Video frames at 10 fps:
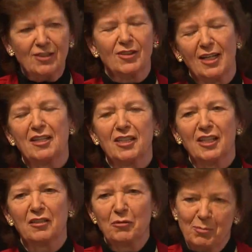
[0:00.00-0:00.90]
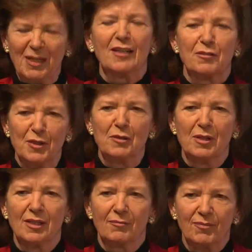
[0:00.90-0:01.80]
society would play a
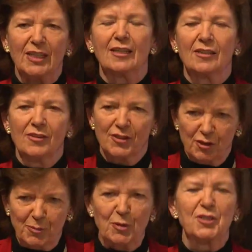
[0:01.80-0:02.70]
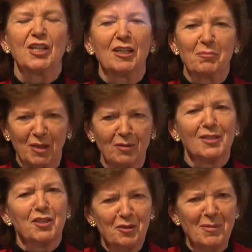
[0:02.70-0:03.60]
role in supporting, but
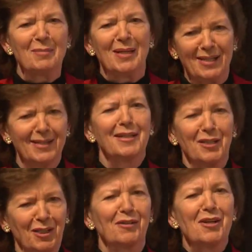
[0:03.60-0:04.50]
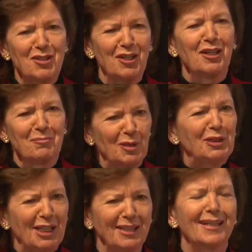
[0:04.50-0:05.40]
also maybe encouraging and
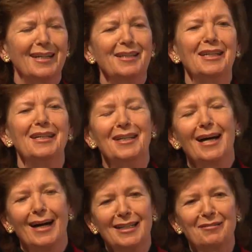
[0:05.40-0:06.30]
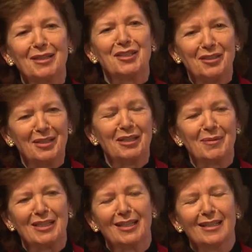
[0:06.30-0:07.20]
pushing the high level steering
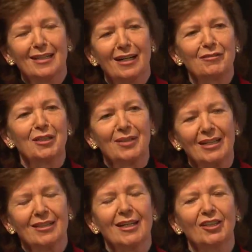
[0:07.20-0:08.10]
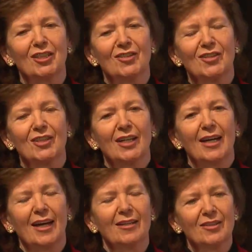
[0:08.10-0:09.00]
committee of the United Nations.
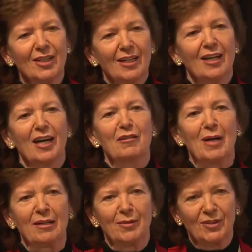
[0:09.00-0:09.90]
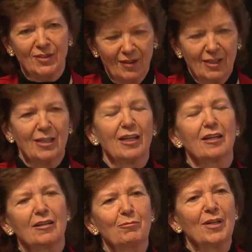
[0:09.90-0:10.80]
And um, I was
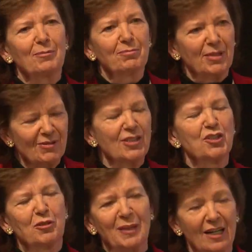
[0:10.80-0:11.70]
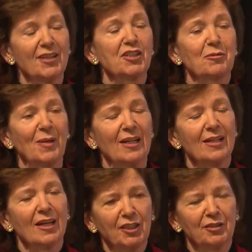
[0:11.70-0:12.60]
uh, privileged to be asked
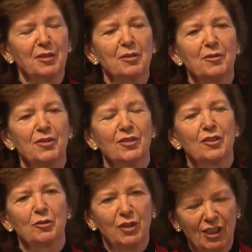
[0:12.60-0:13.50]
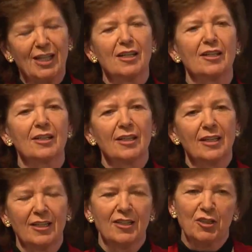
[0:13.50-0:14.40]
by Asha-Rose to chair
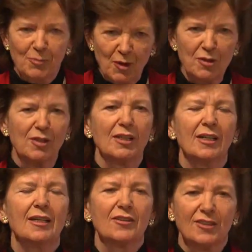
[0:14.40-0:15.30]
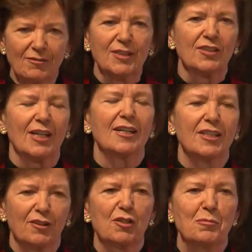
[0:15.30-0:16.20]
a small civil
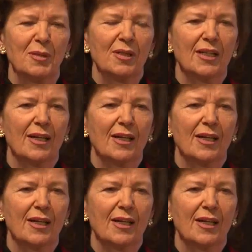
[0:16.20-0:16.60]
society group.